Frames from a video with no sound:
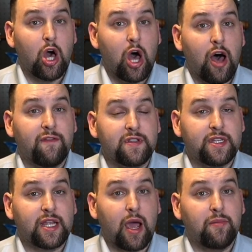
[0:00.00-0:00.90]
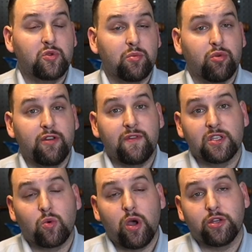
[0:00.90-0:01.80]
Oftentimes when previous
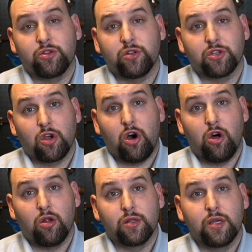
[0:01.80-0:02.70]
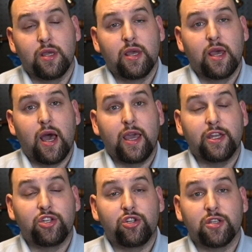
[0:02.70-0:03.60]
question is called,
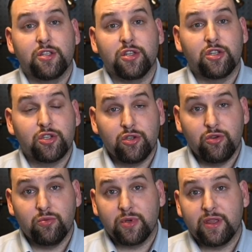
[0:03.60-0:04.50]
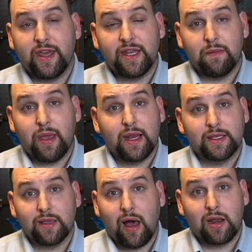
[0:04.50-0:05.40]
it's just assumed that debate
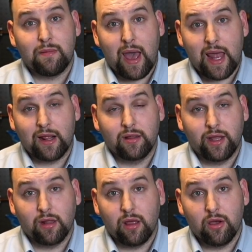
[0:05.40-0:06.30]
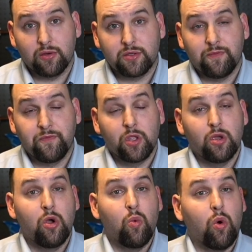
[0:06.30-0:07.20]
is automatically closed.
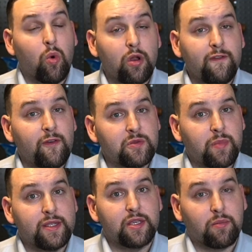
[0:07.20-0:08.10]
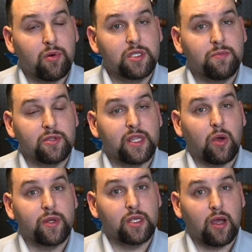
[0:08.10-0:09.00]
Well, one of those basic principles that
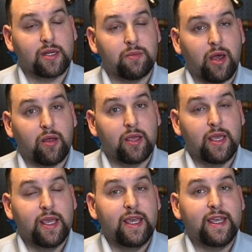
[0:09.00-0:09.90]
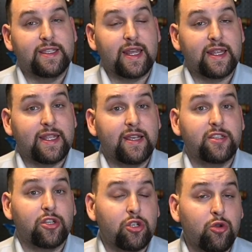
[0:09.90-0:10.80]
we talked about is that it takes
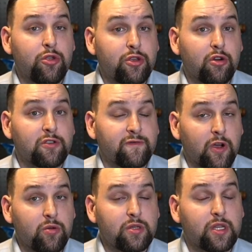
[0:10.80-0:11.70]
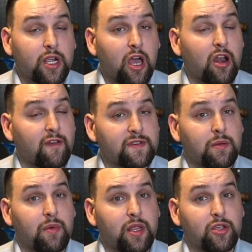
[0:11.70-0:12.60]
a 2/3 vote to cut off
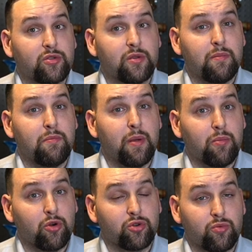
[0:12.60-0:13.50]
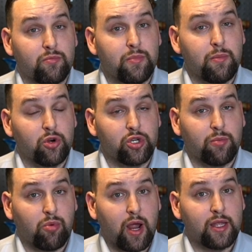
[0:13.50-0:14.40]
somebody's
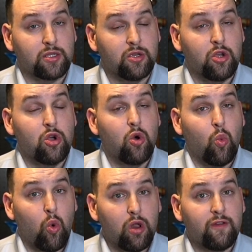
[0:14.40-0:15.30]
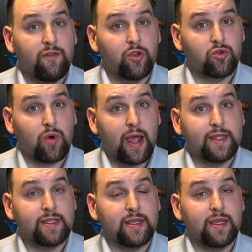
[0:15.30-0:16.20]
membership rights. One of those
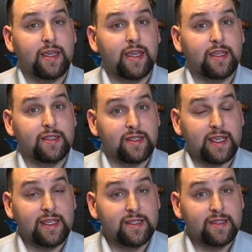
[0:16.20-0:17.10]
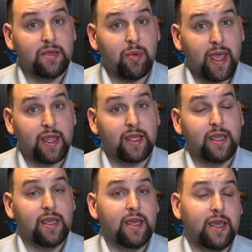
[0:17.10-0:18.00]
rights is debate
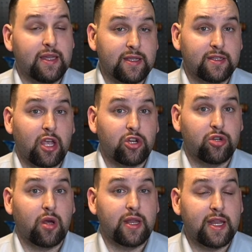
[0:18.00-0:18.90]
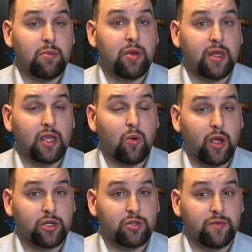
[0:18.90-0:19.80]
and discussion on any pending
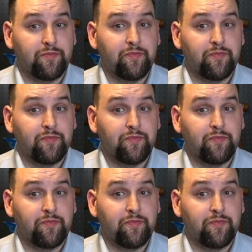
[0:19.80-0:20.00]
question.